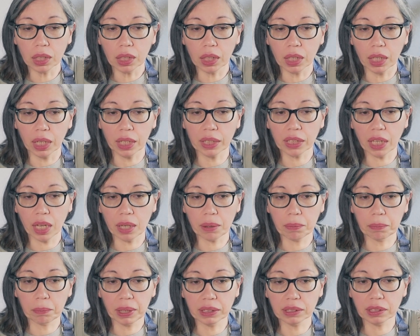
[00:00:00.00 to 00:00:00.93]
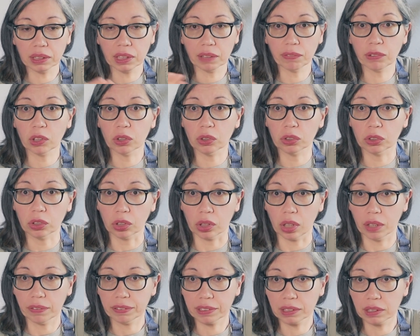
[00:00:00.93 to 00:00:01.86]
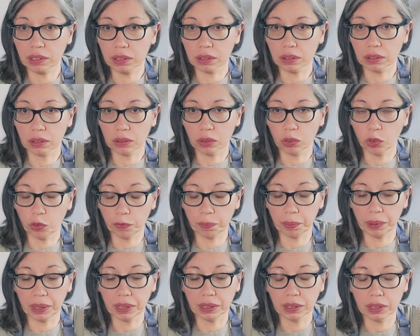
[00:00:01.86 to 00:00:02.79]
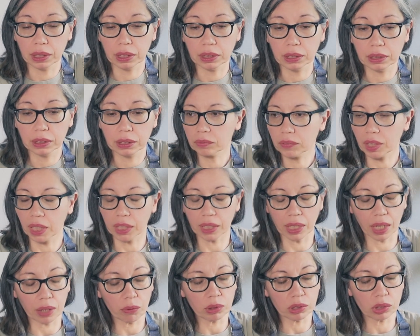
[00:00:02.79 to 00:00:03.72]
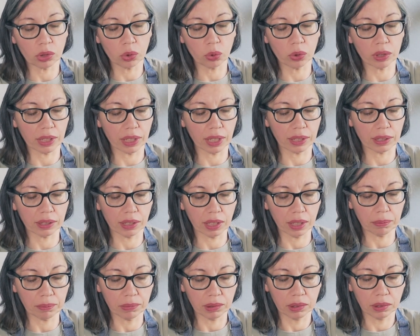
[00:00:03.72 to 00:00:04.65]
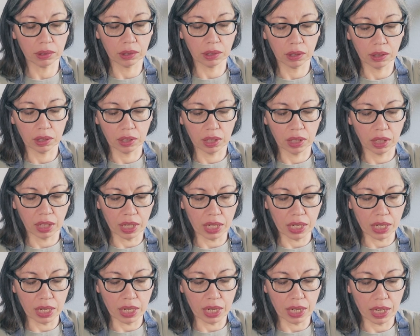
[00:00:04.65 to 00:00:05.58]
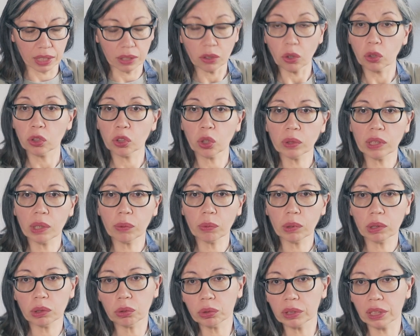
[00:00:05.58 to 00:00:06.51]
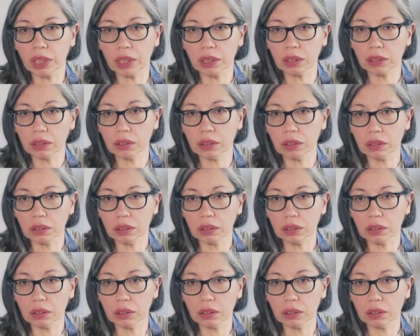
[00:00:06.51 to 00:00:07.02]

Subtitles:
And I made several drafts of paintings. And I was looking at them. And although they were looking